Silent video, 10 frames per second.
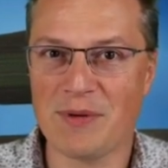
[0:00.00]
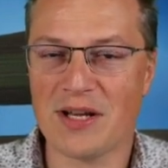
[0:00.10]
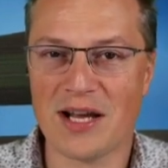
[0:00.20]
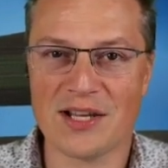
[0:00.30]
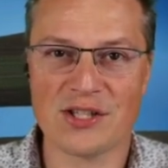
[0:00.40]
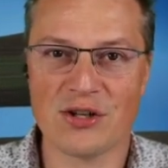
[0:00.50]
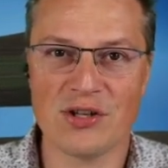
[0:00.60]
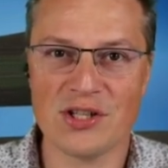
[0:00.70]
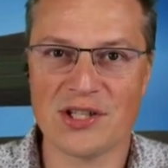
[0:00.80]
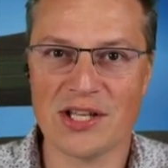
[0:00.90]
typical
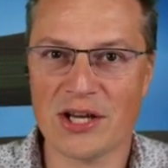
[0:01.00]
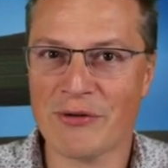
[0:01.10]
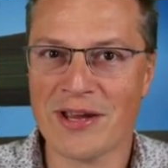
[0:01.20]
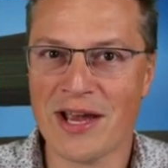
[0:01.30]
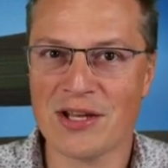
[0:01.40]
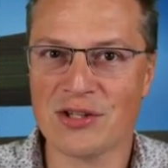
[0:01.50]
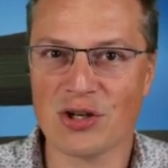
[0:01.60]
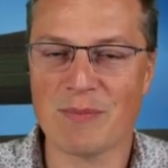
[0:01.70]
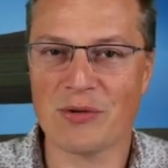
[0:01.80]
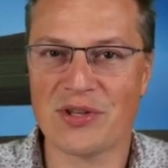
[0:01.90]
answer is that array AI
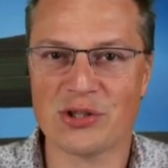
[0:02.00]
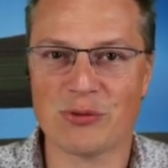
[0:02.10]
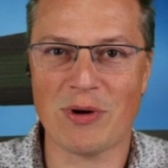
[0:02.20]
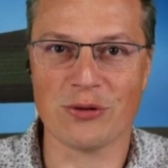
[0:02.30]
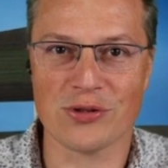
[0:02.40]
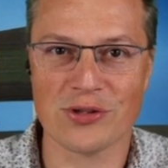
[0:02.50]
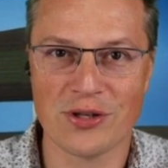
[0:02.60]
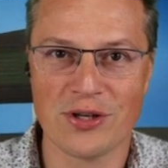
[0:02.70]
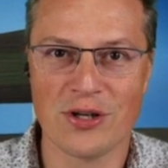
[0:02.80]
is all about destructors